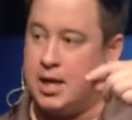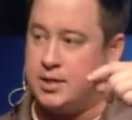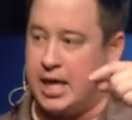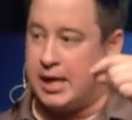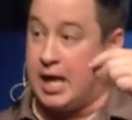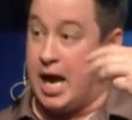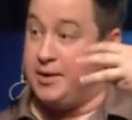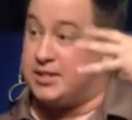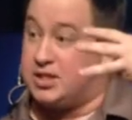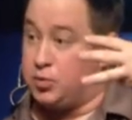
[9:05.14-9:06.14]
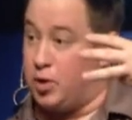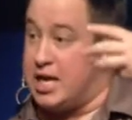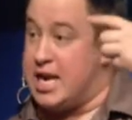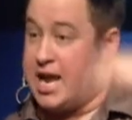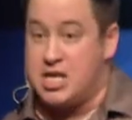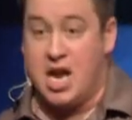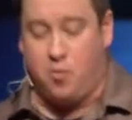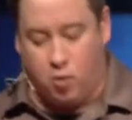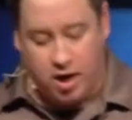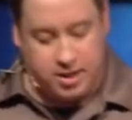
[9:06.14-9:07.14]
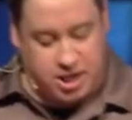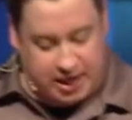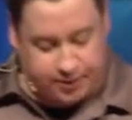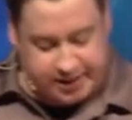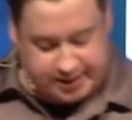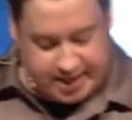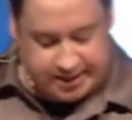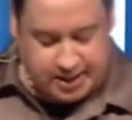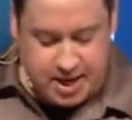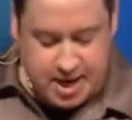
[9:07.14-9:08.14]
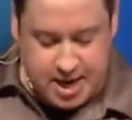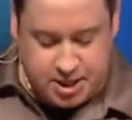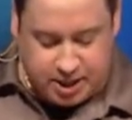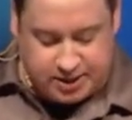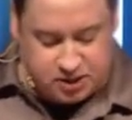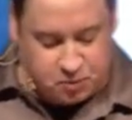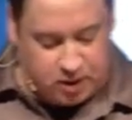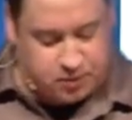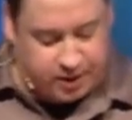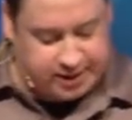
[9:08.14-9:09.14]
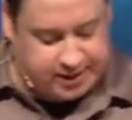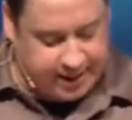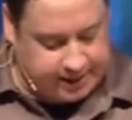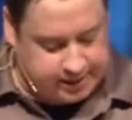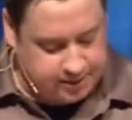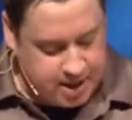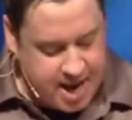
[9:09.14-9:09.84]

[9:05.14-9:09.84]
that God is three and yet one. Check out what he says in Genesis one twenty-six.